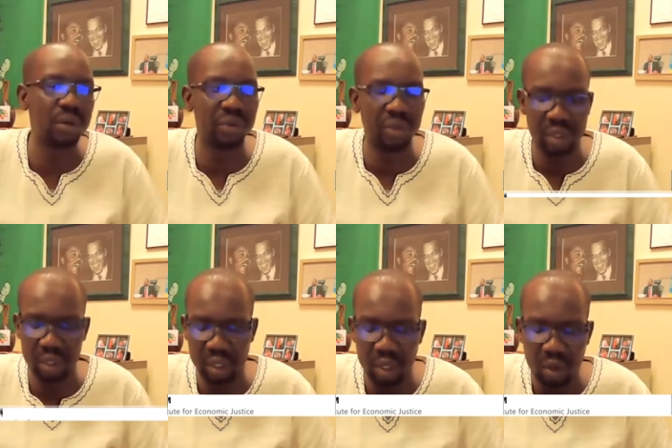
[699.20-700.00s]
region,
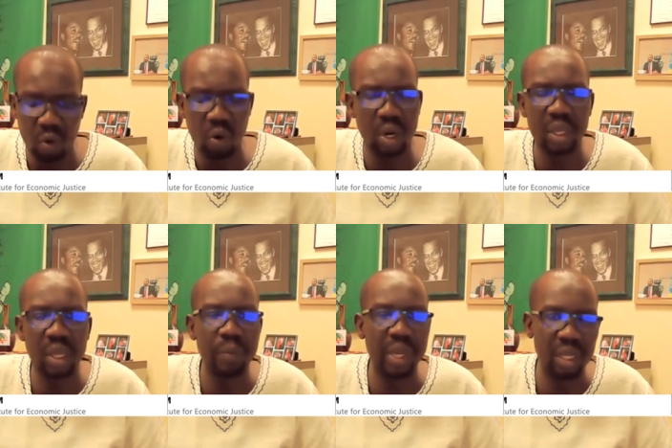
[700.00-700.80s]
who are the
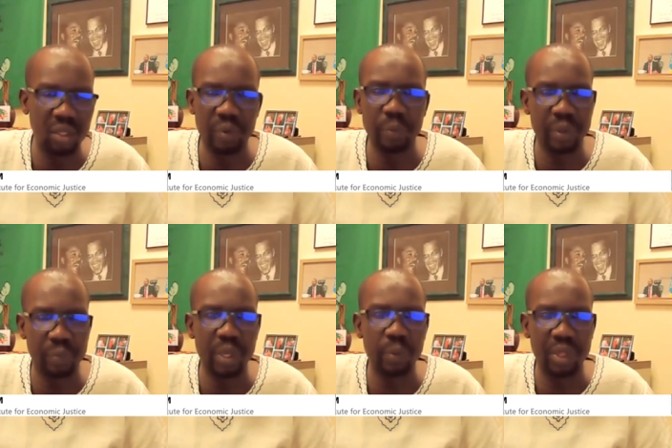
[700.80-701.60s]
Gambella
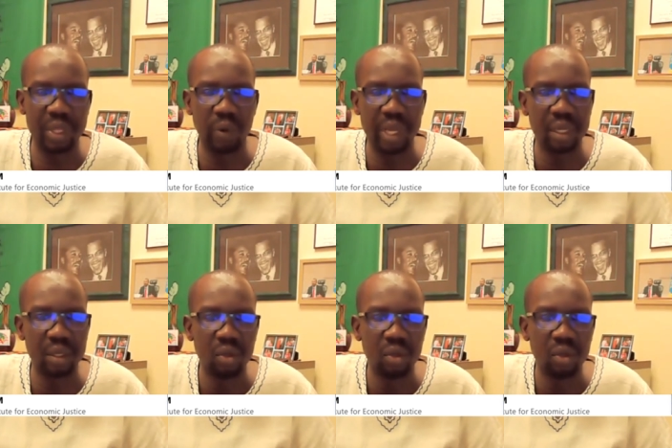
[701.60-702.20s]
people anyway?